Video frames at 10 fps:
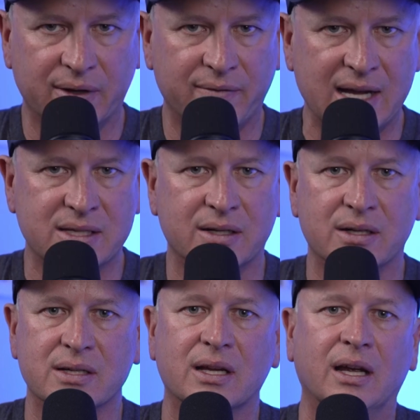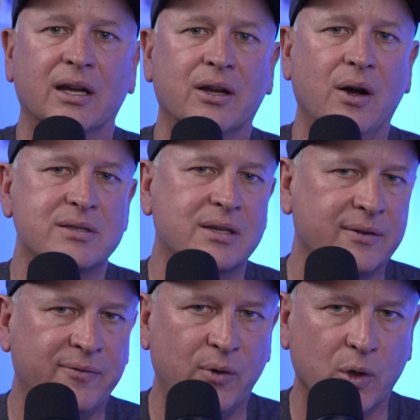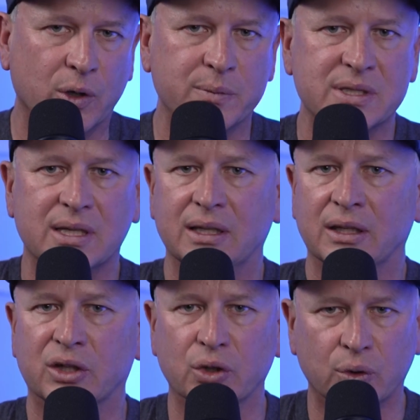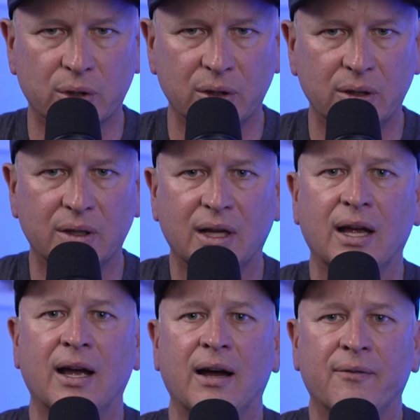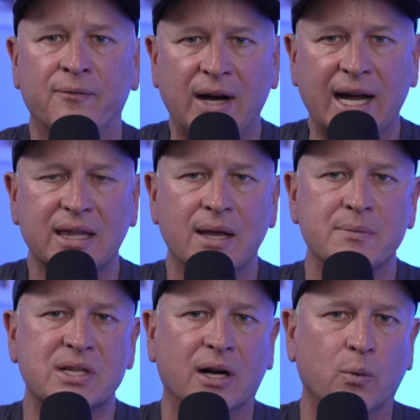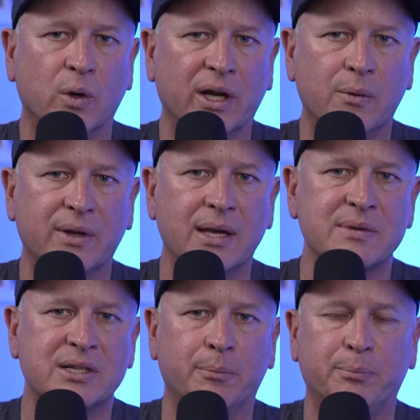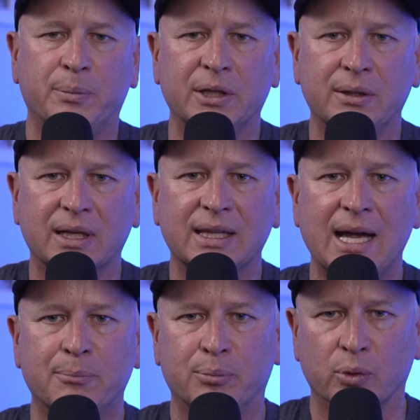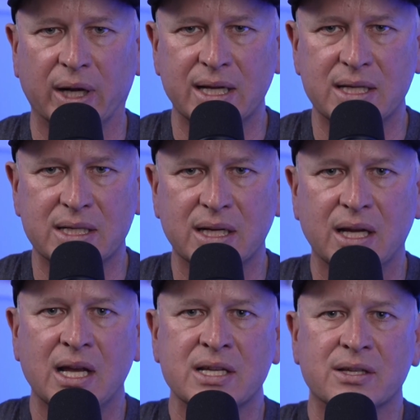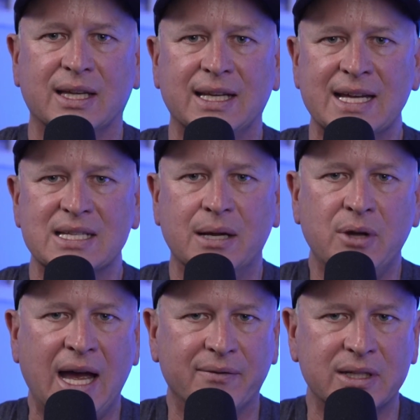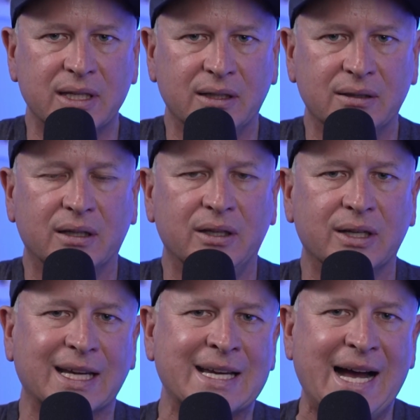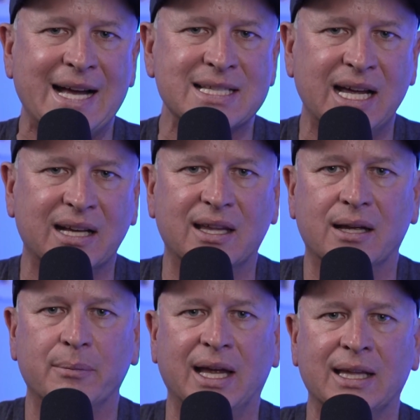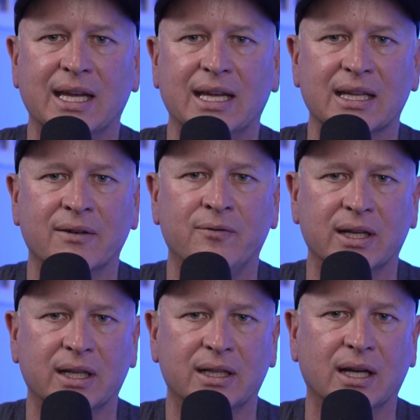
investors. Go out to the forums, Google, find them, start working with them, start building that bridge. So the next time you have a deal, you contact them and they can get the funding